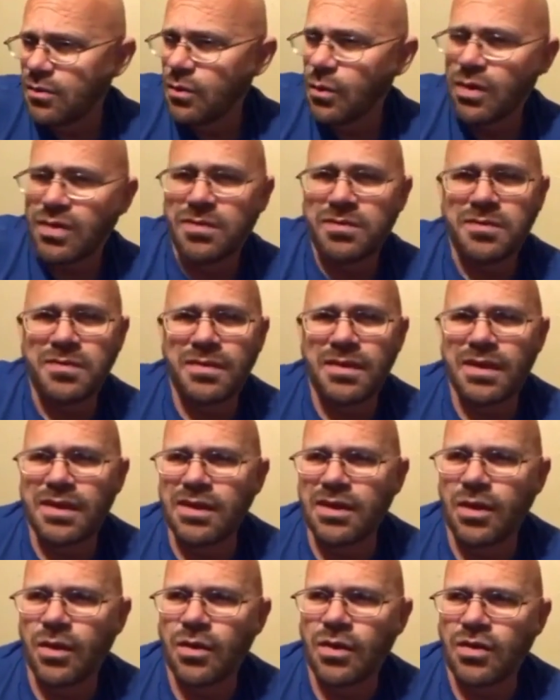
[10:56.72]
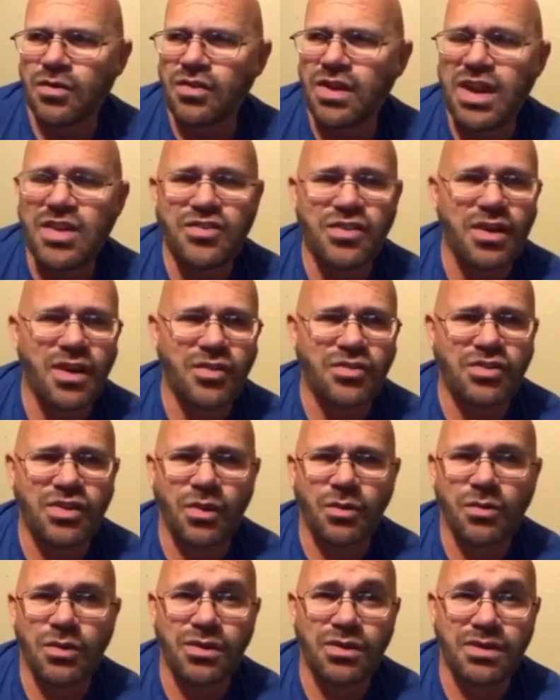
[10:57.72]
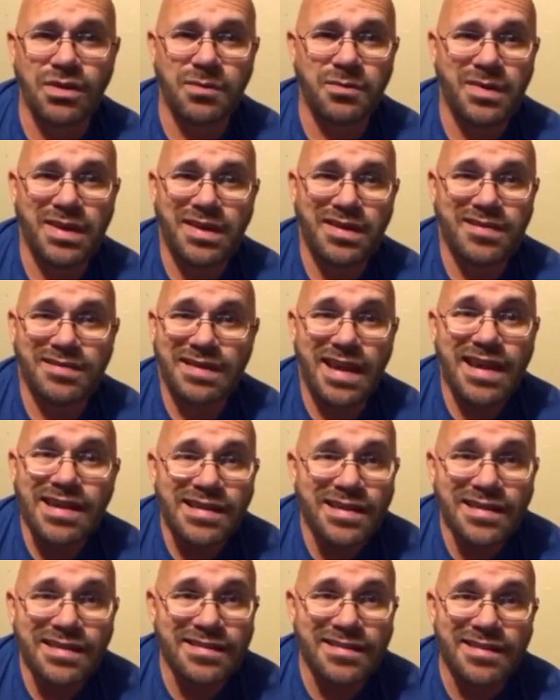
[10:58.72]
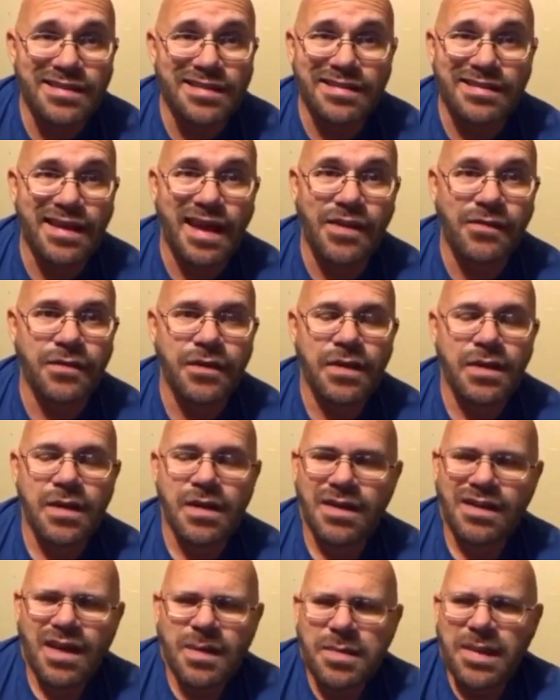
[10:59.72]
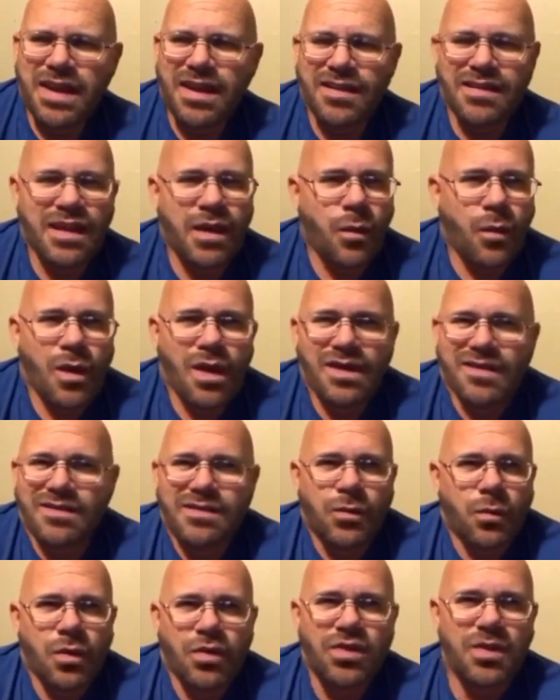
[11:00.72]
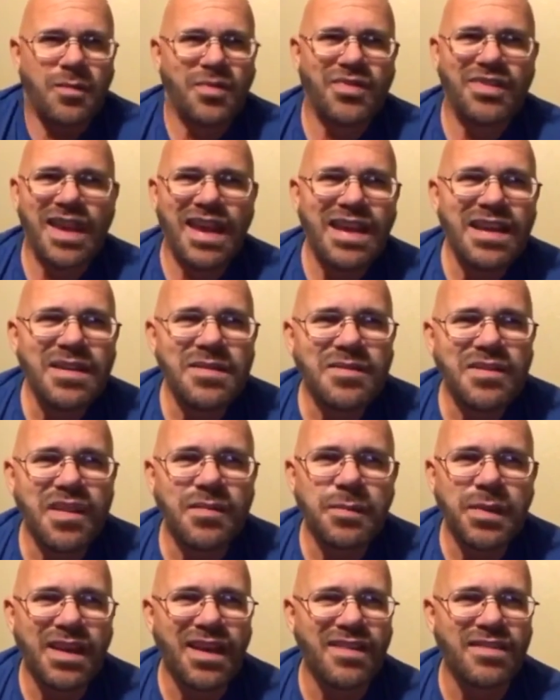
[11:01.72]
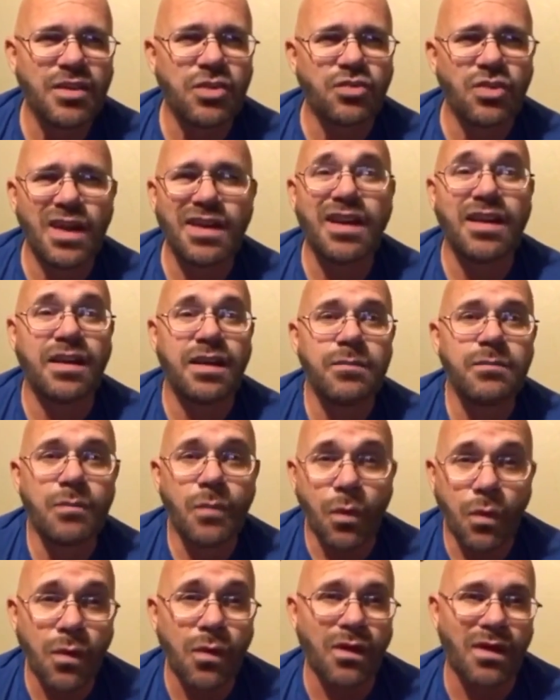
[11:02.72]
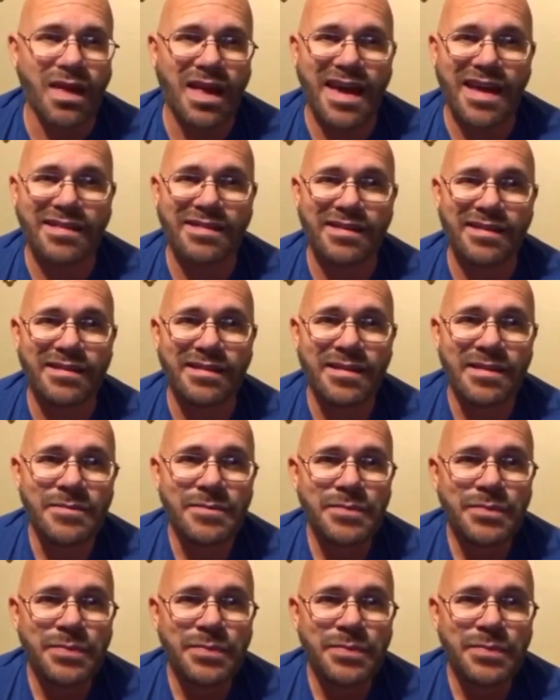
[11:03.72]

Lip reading: with, they're teaching our children to be Satanists and stuff. Not because they want us to worship Satan, just because they're trying to demoralize us